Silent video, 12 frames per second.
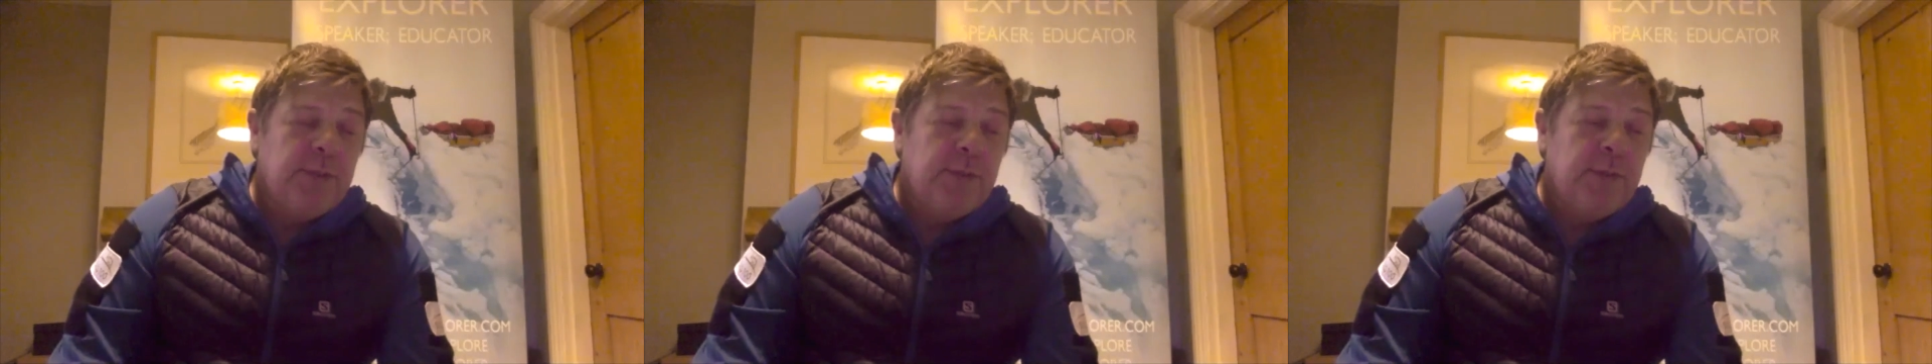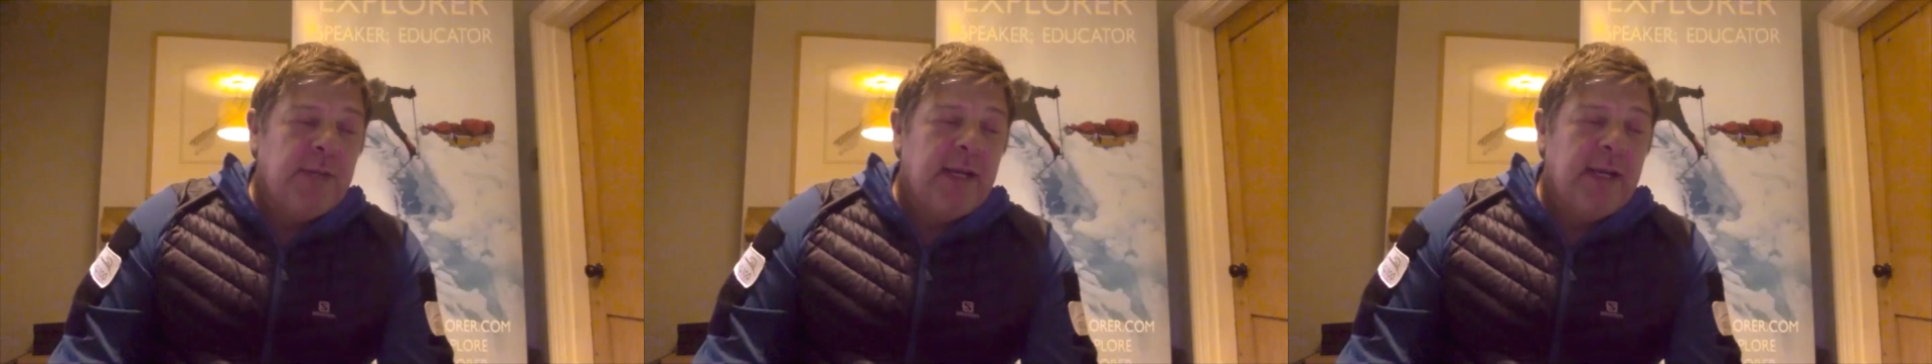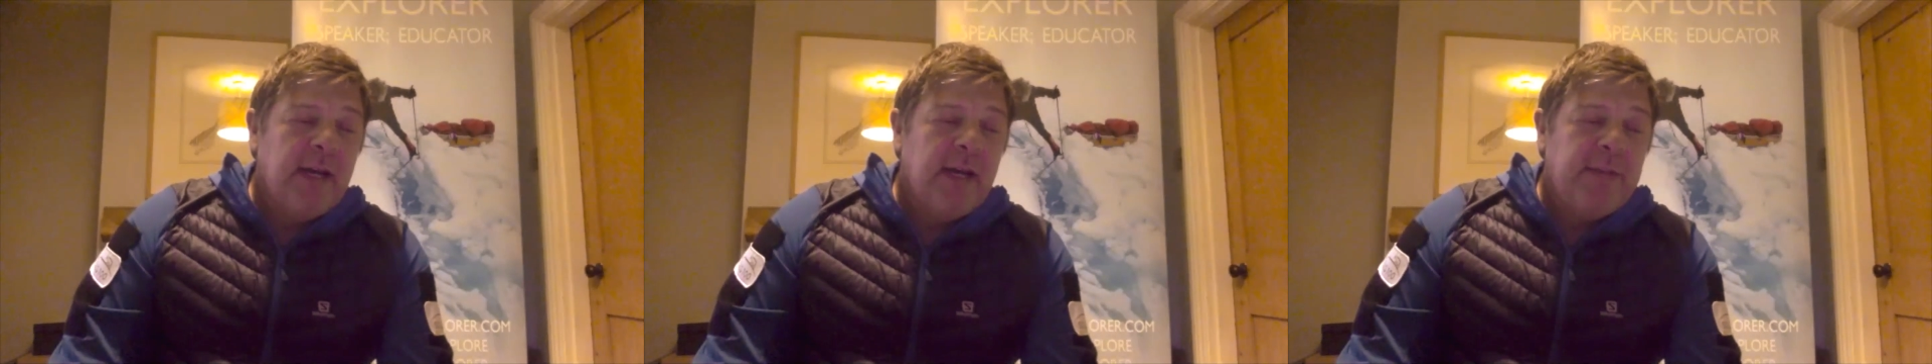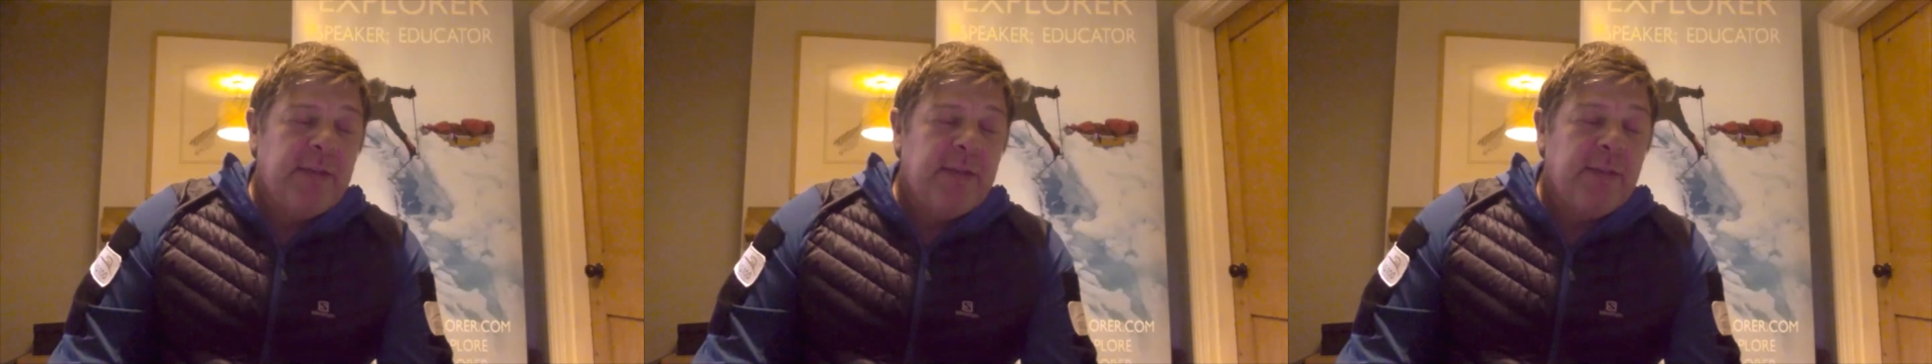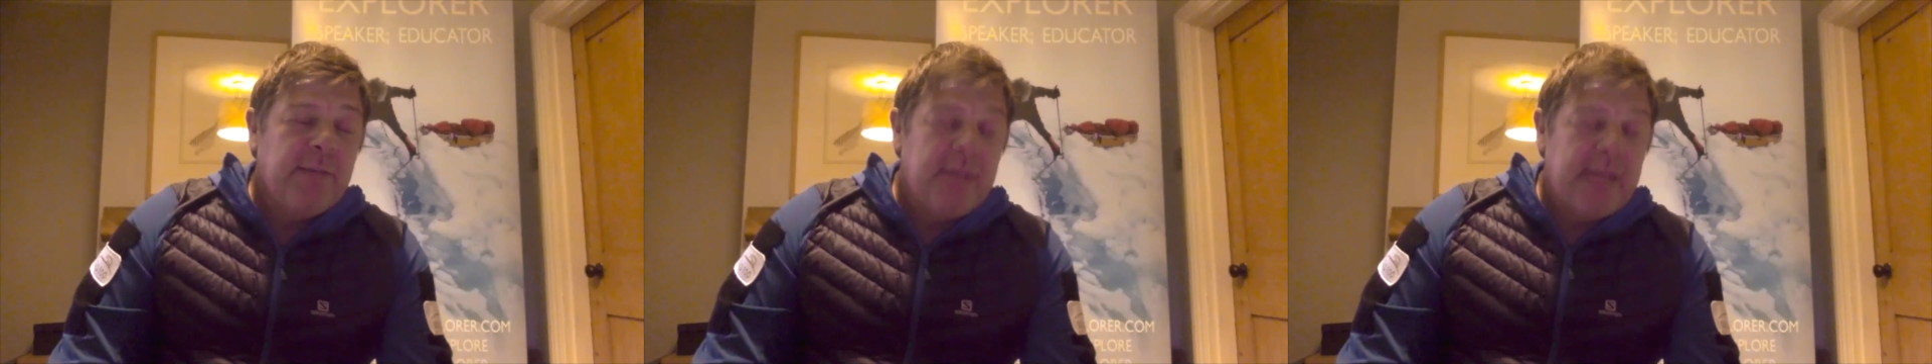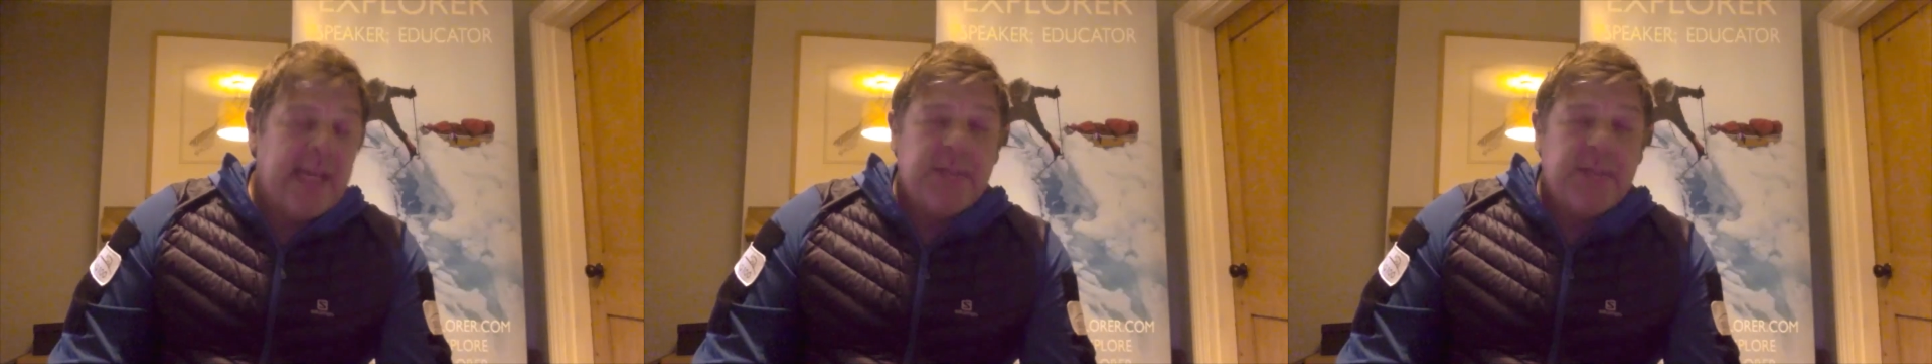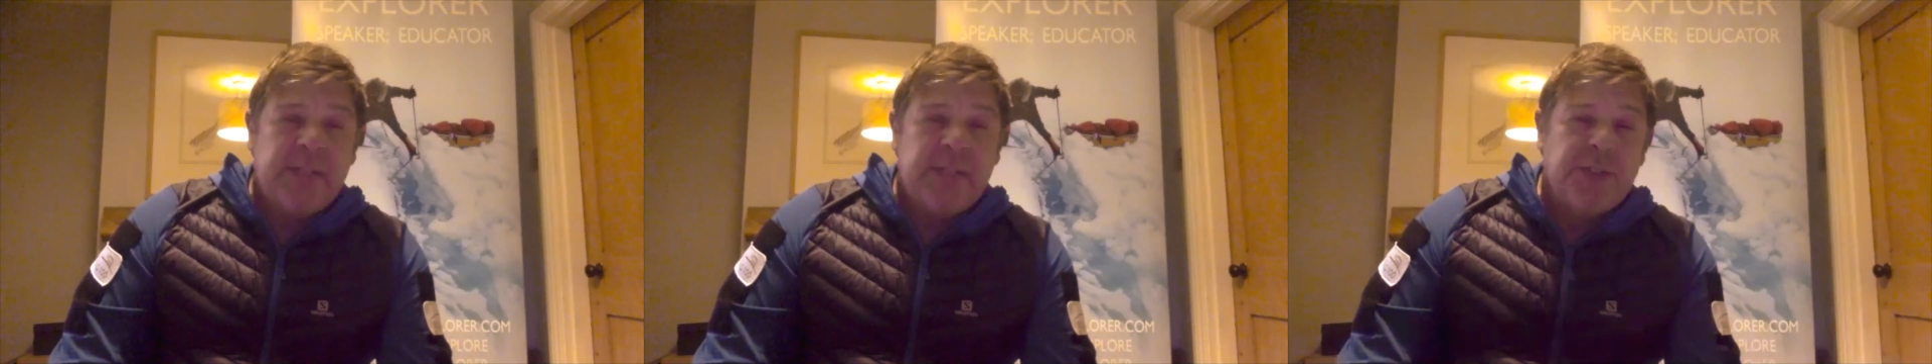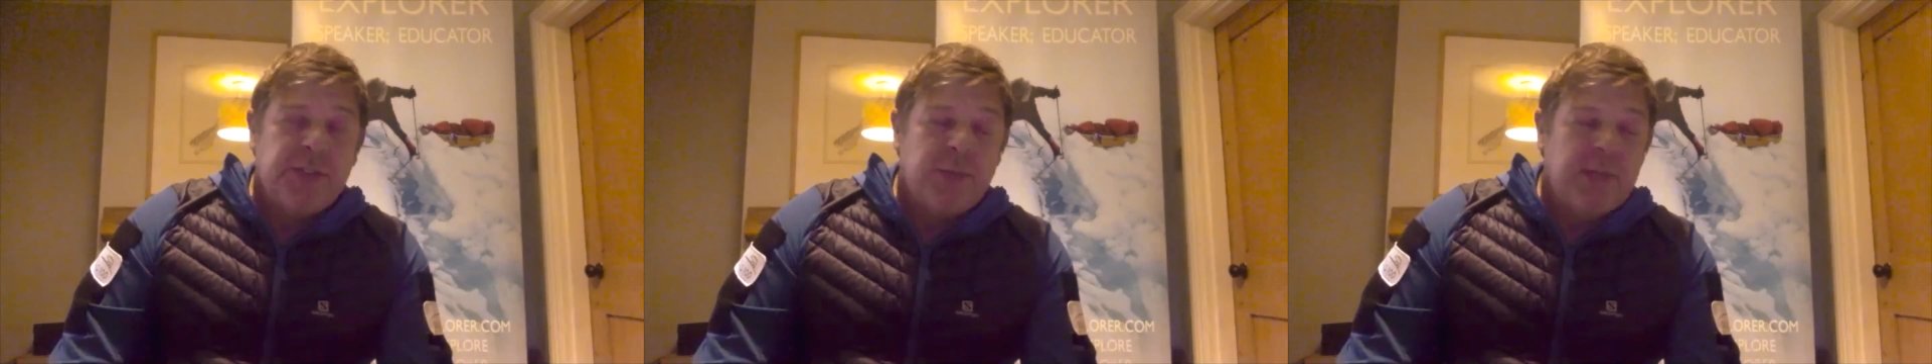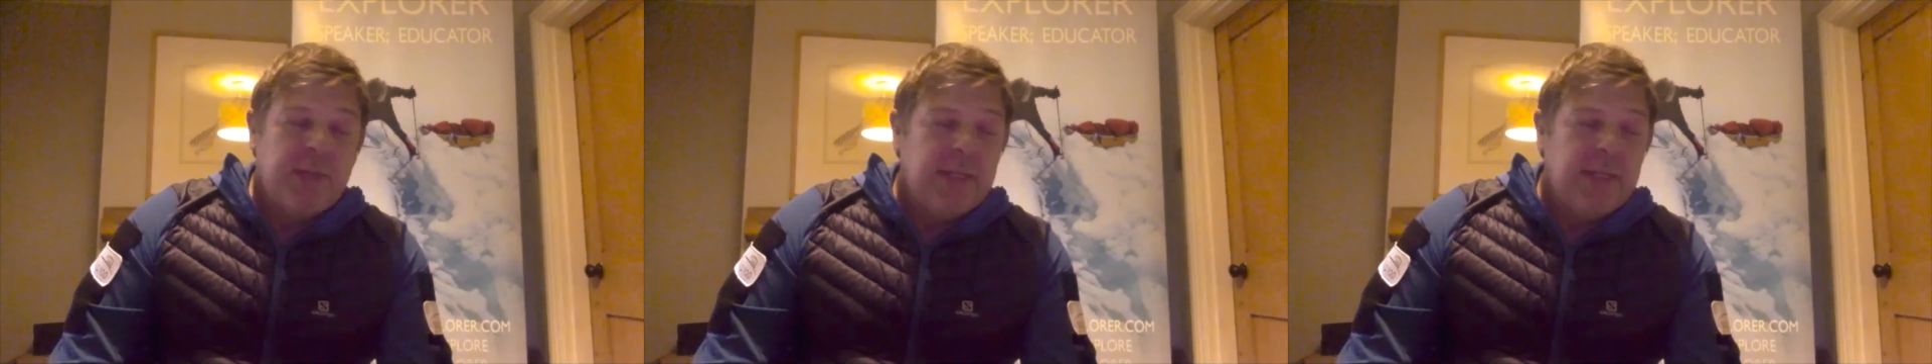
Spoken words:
I've been on many expeditions with.